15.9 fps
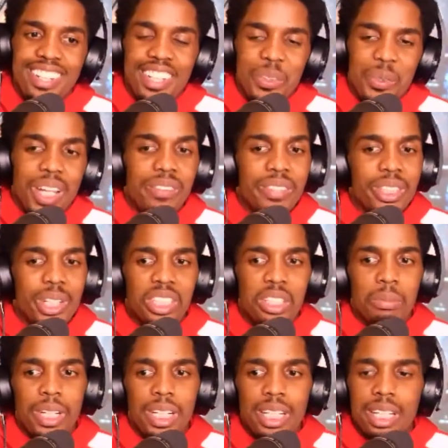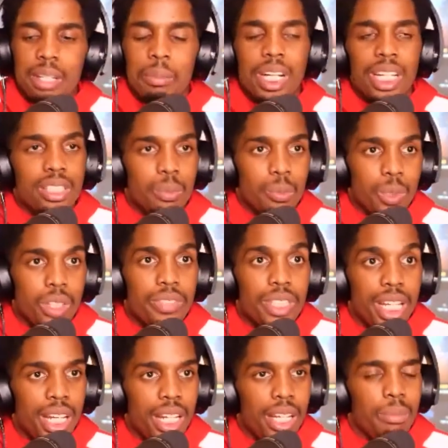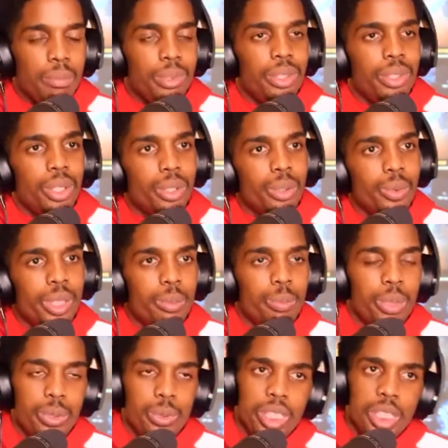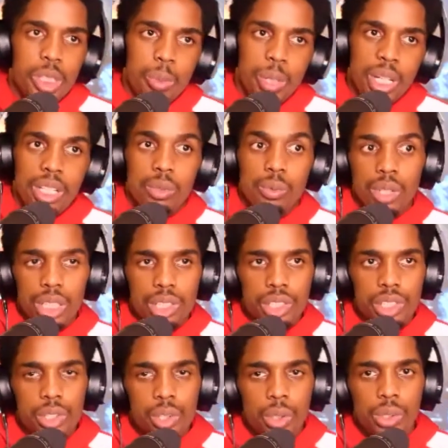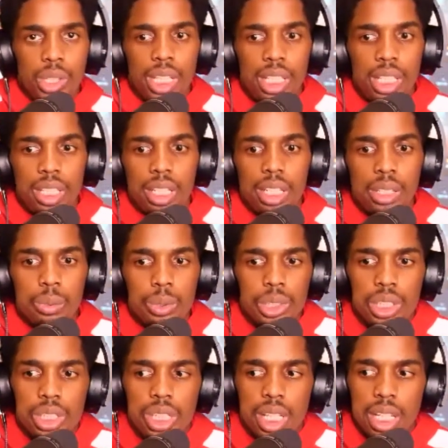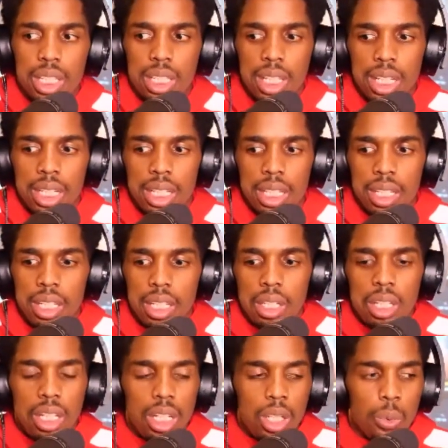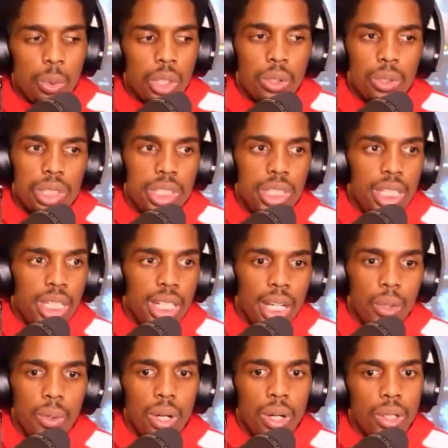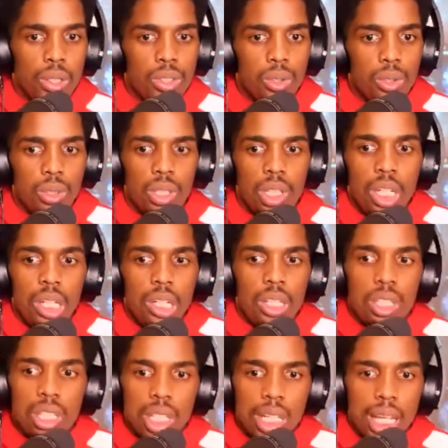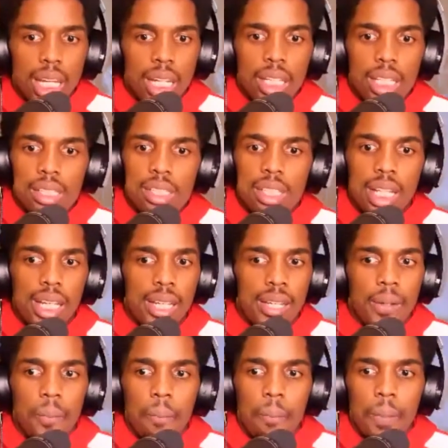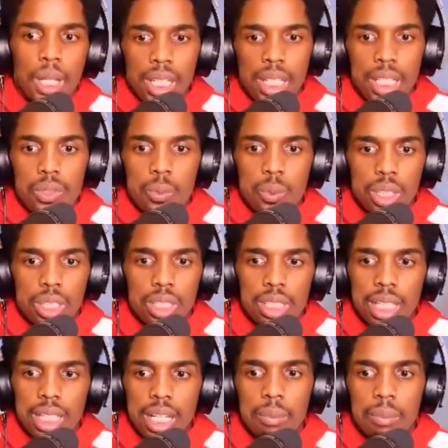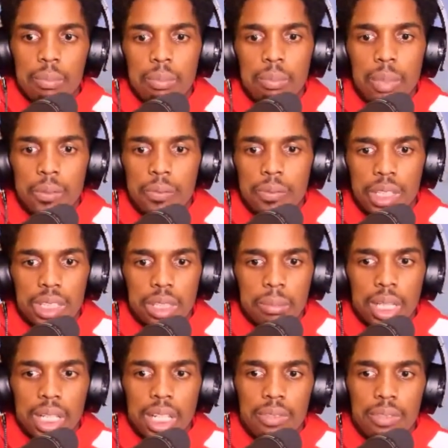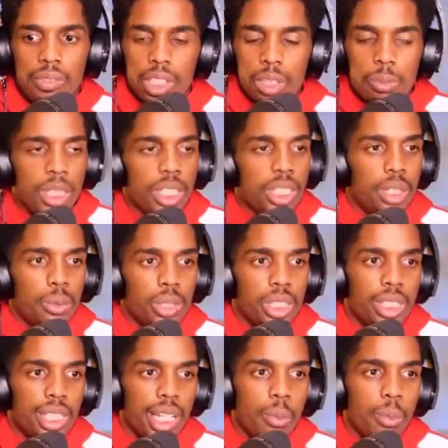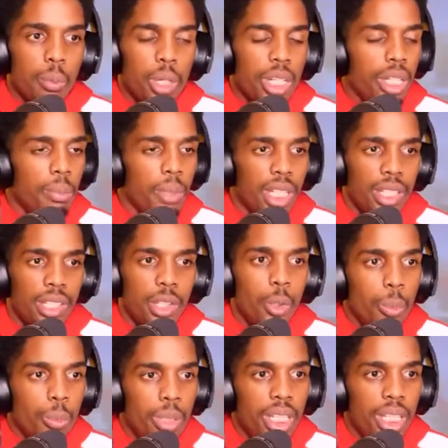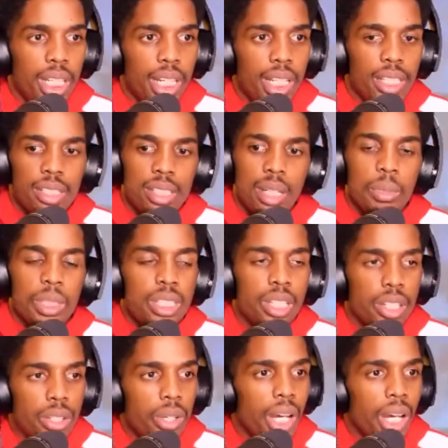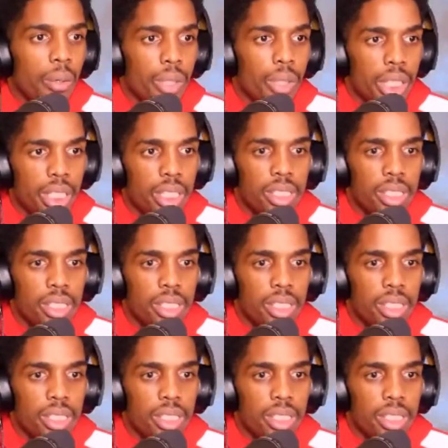we haven't talked about it yet, but I had some rough times, you know, with between Spain and Russia. So getting there was just kind of like uh, with Coach Nina, who I also look at as like, man, he's one of the top male figures in my life just because he was the same way, man. No BS. I'm gonna tell you how it is.